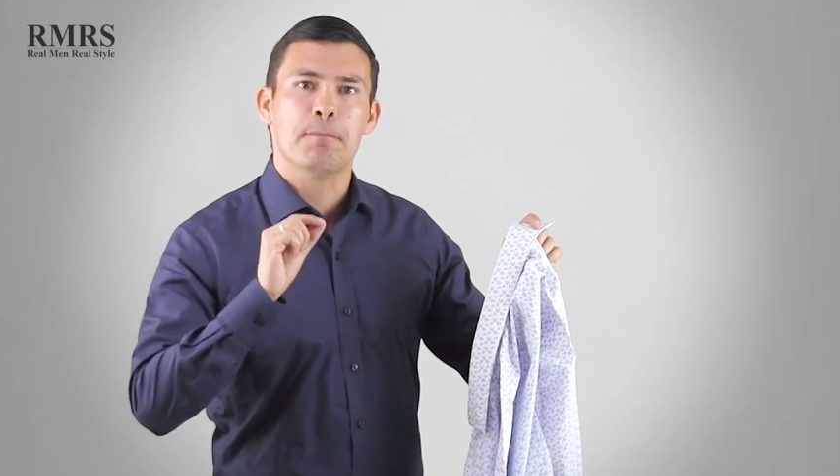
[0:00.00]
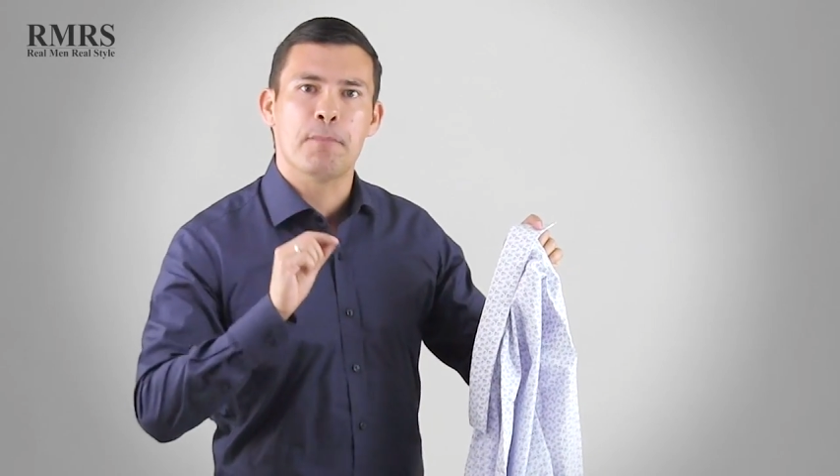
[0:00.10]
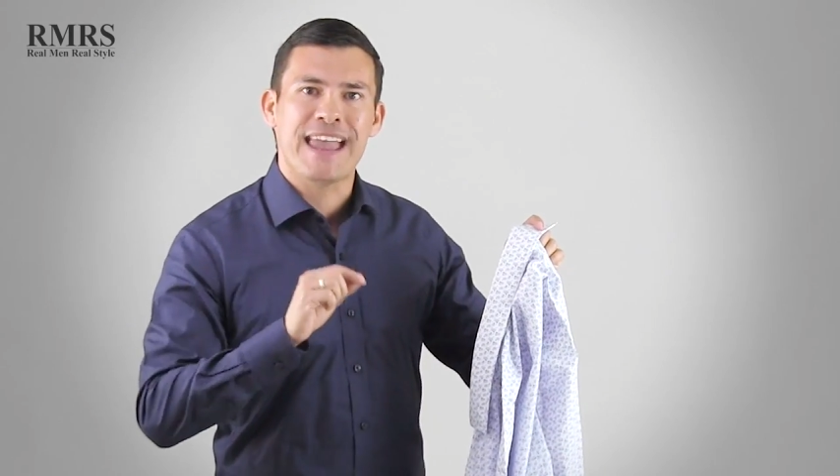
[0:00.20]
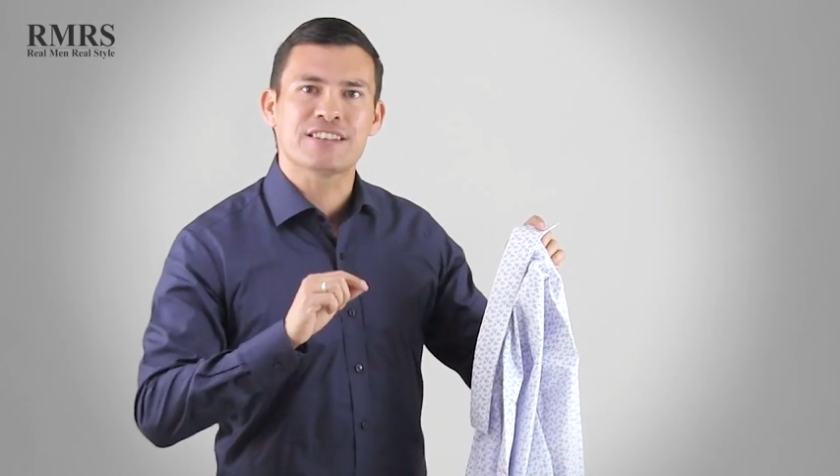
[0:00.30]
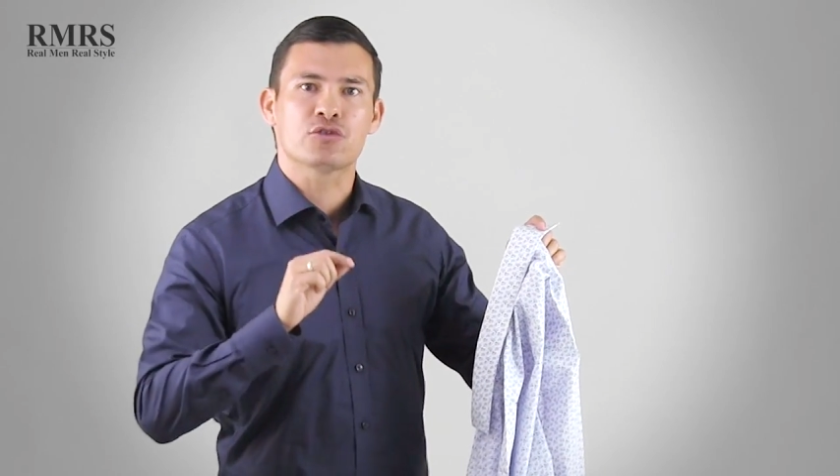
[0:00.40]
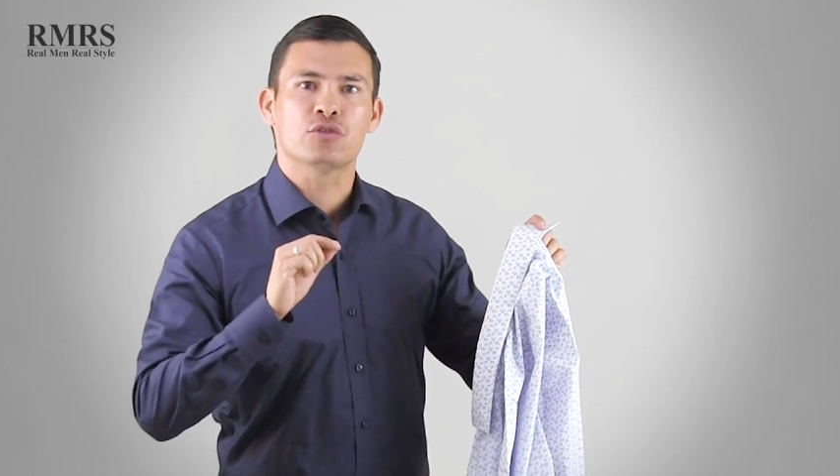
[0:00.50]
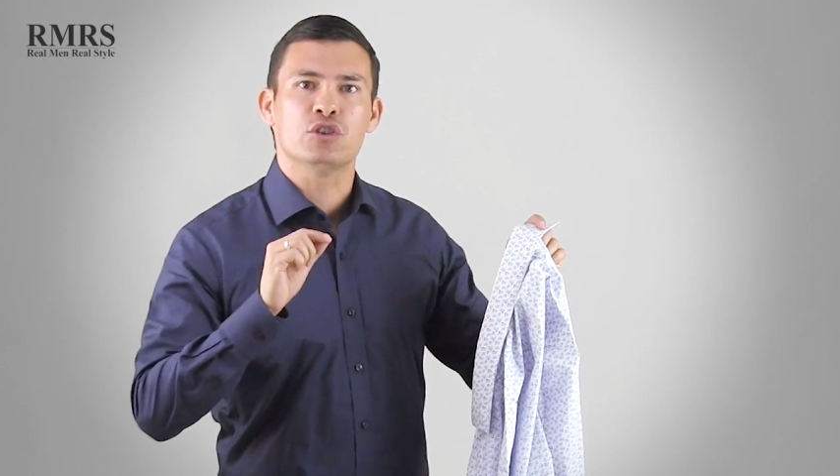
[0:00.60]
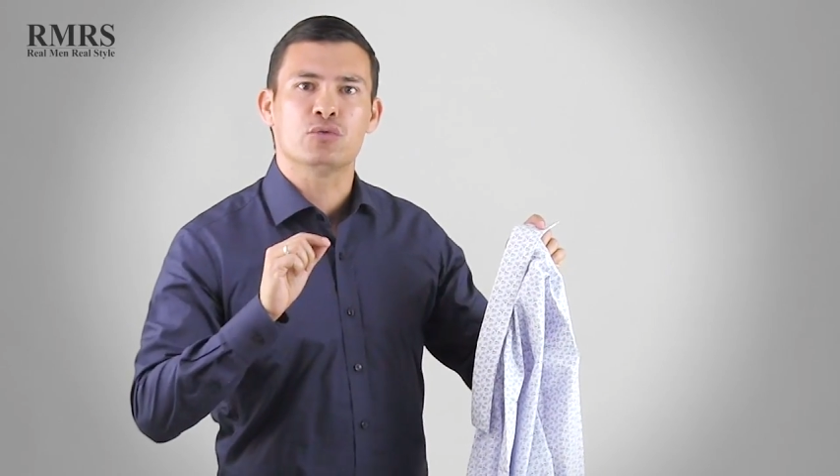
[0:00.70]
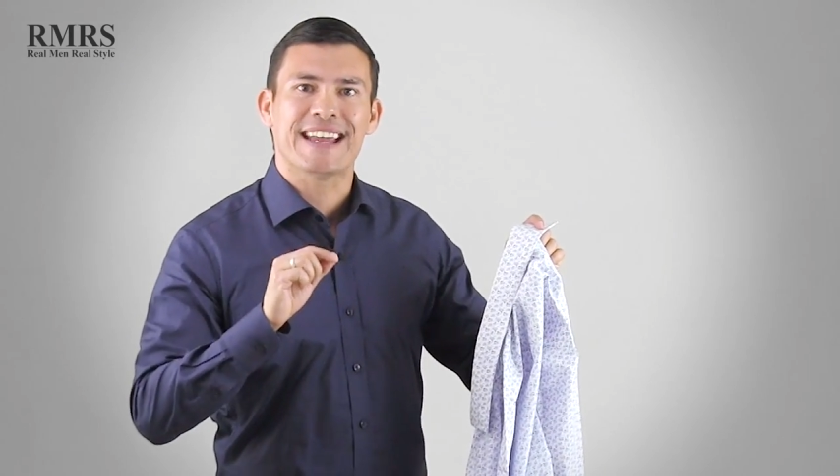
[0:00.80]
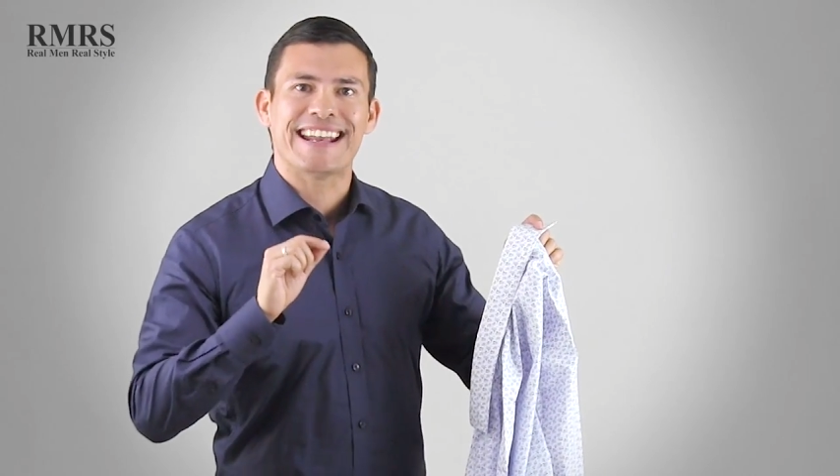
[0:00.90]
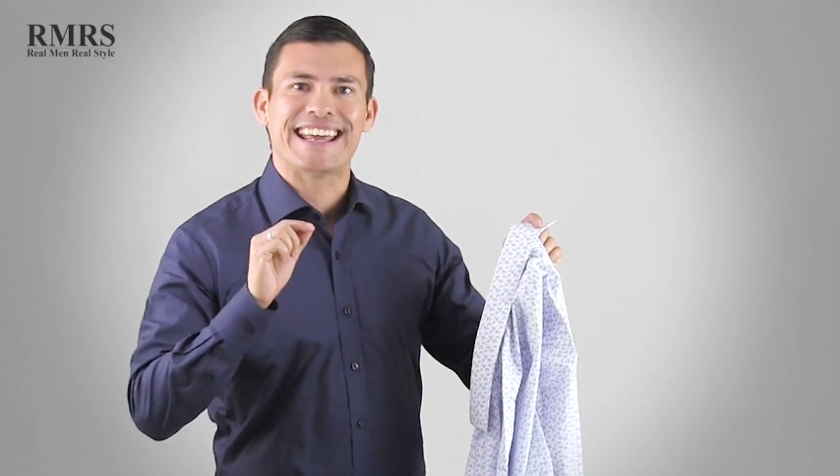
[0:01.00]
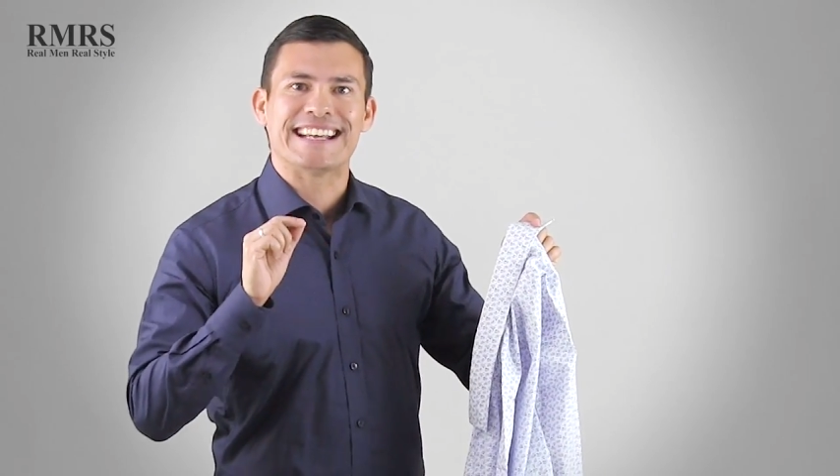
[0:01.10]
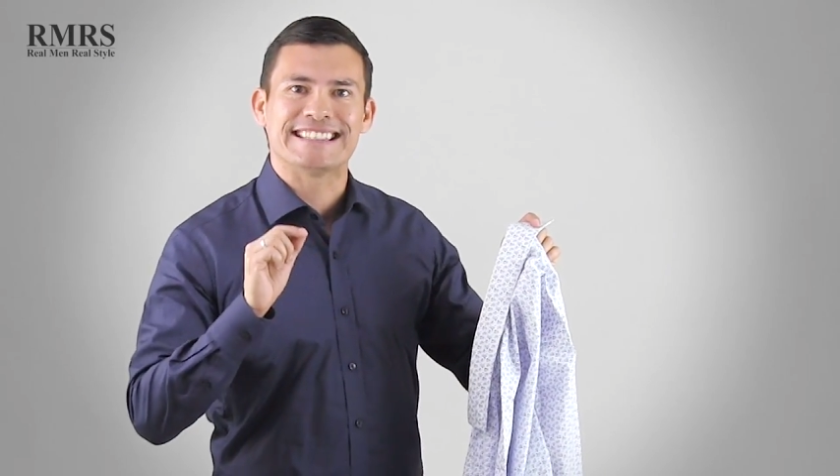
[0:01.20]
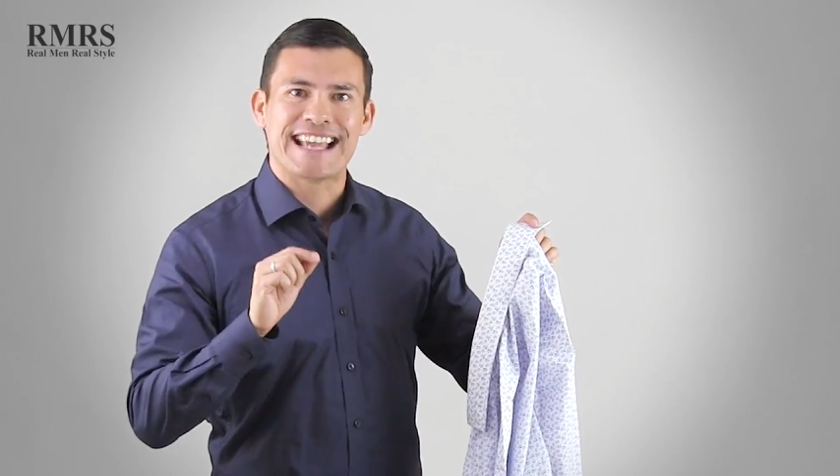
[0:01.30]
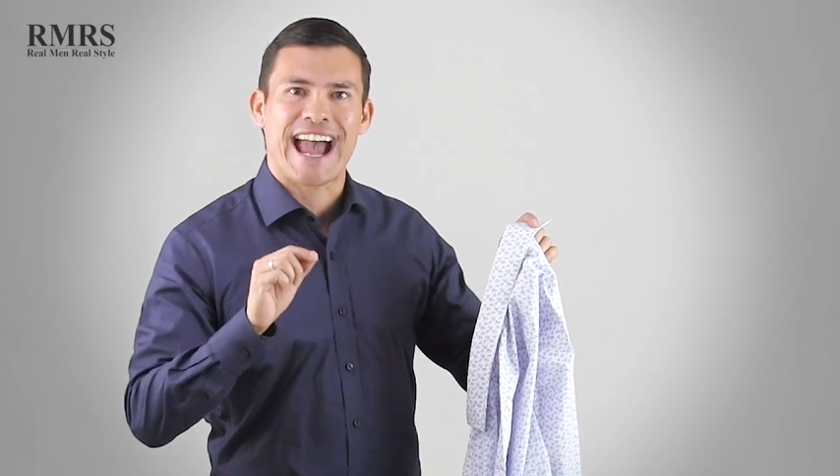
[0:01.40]
make sure you get
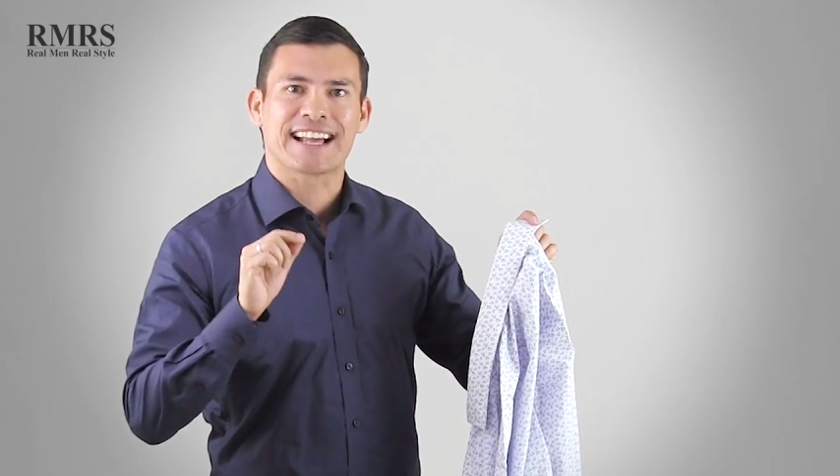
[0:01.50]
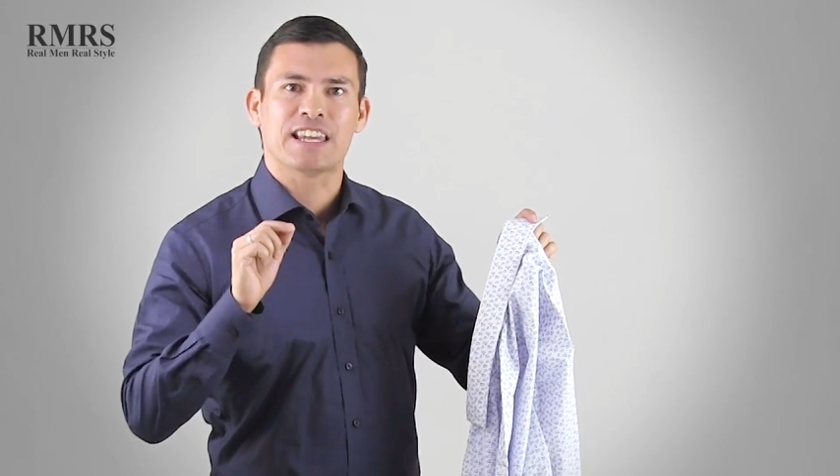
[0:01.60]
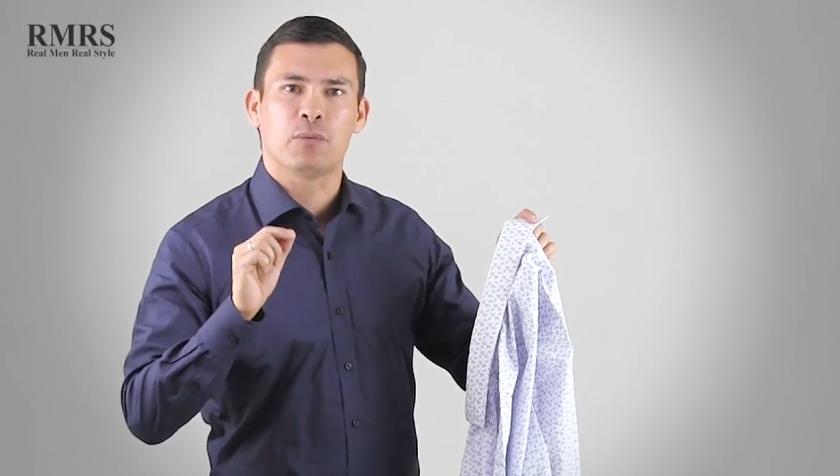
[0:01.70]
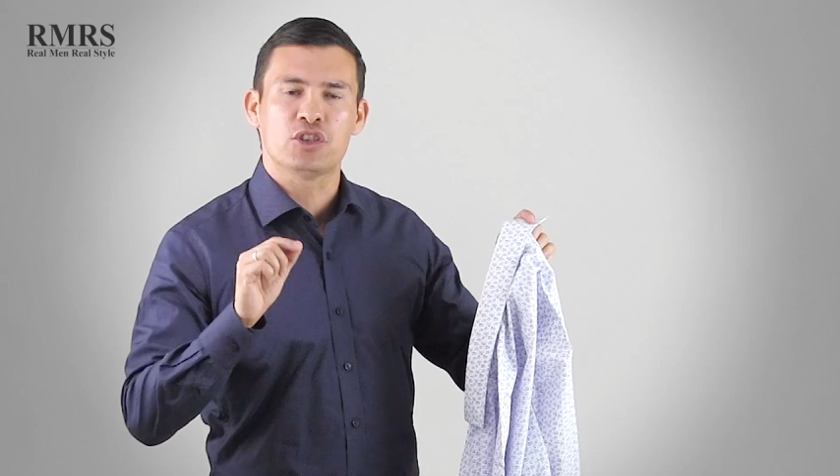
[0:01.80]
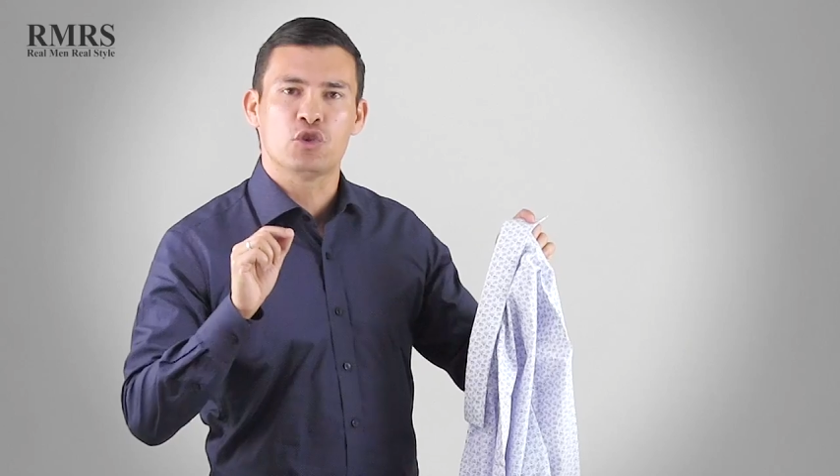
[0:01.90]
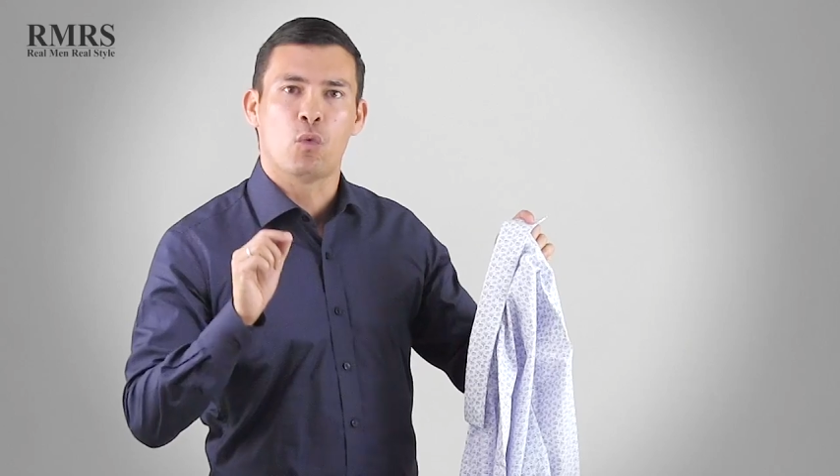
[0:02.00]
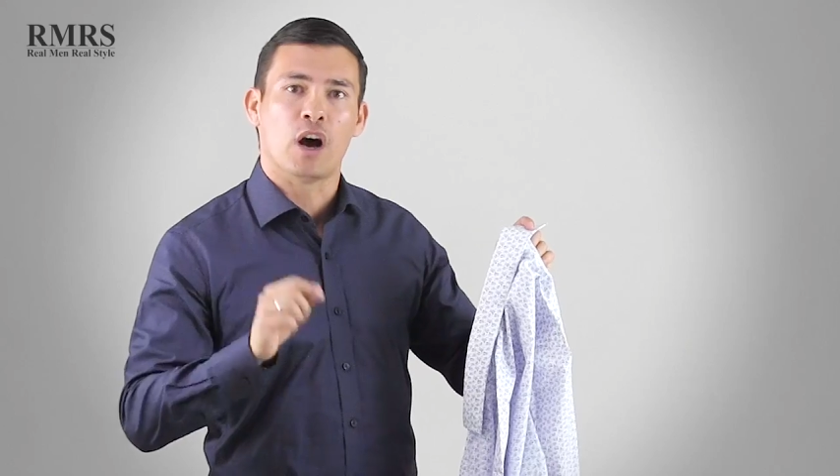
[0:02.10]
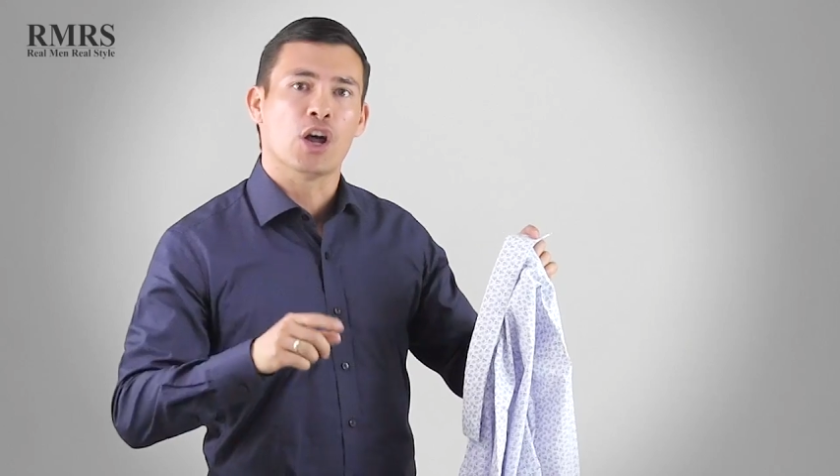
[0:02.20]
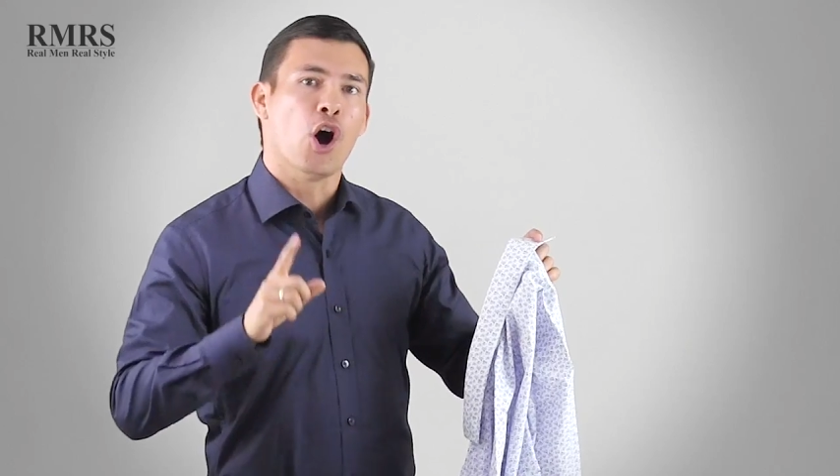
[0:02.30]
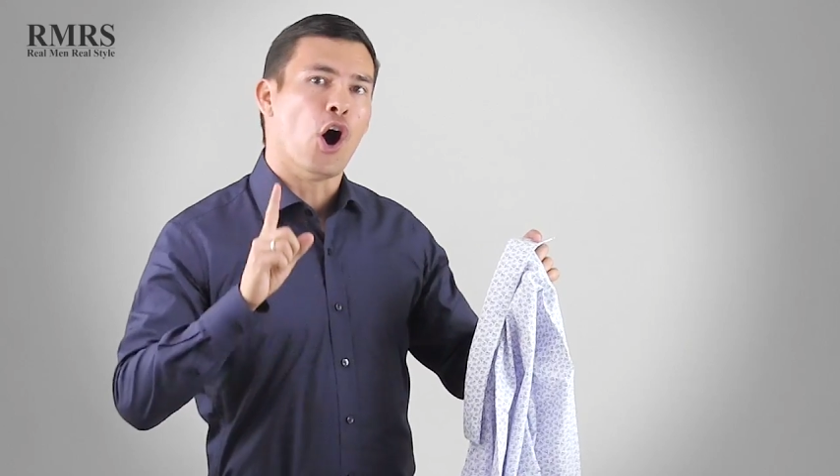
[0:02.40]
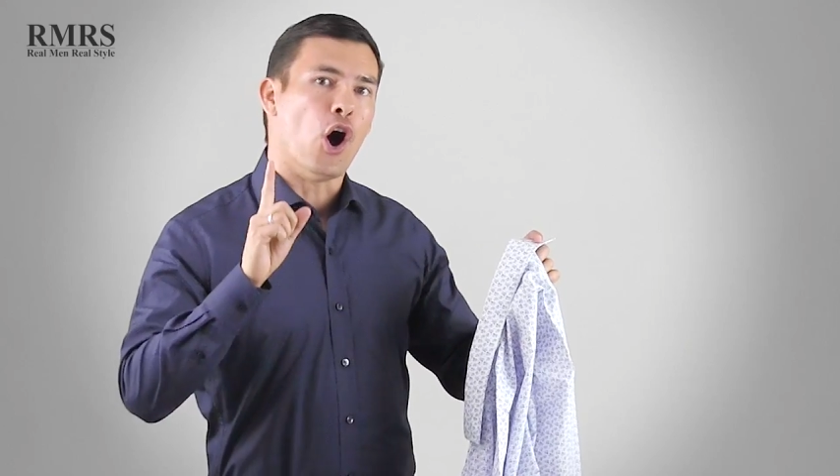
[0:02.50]
exactly what you want.